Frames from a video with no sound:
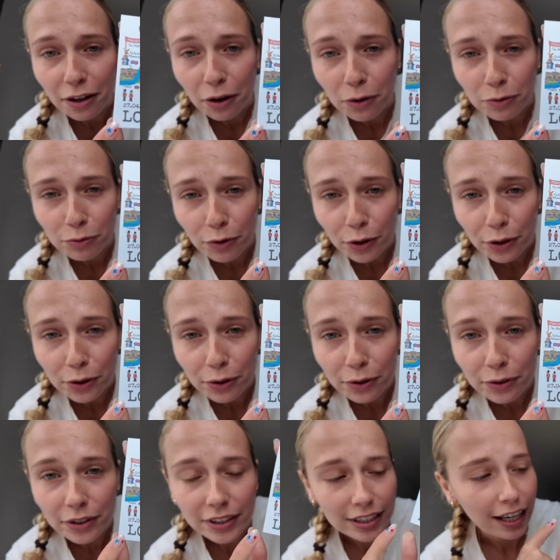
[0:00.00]
whole route.
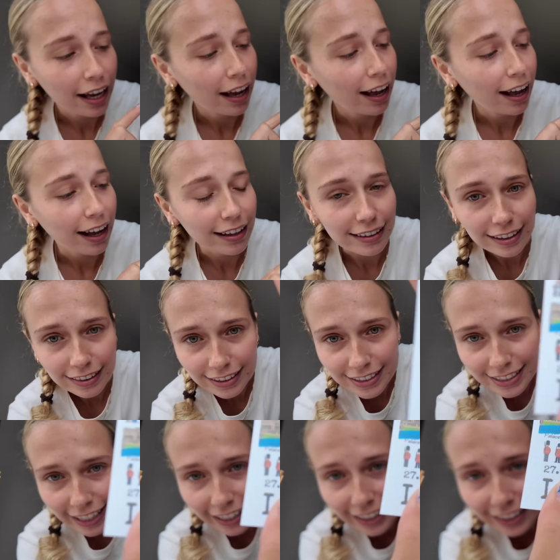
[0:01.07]
And then the
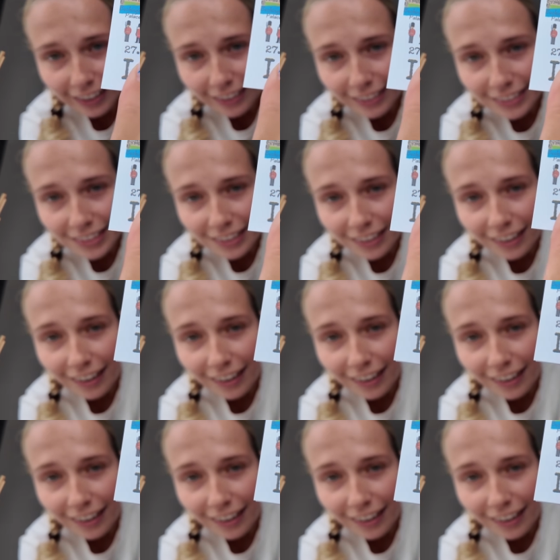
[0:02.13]
date.